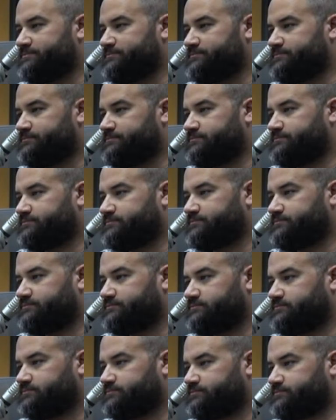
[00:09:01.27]

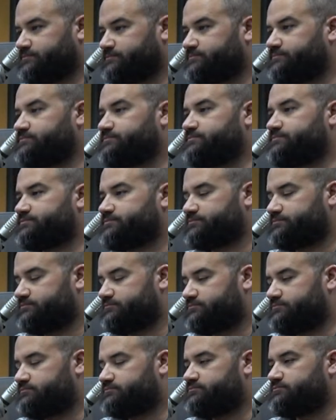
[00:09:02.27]

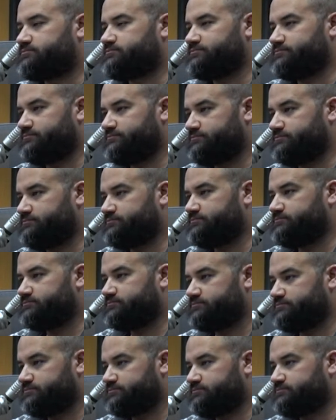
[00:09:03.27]

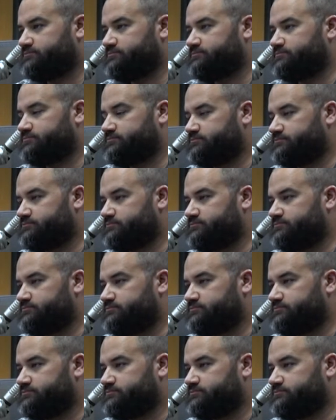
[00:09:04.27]
The person shown says nothing.